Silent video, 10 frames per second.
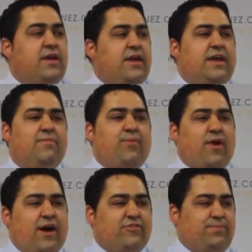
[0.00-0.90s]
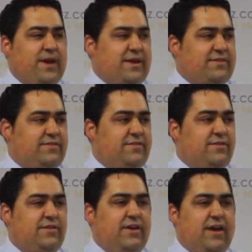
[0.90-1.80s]
He prospects
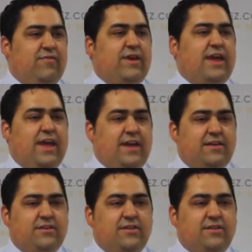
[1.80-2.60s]
every day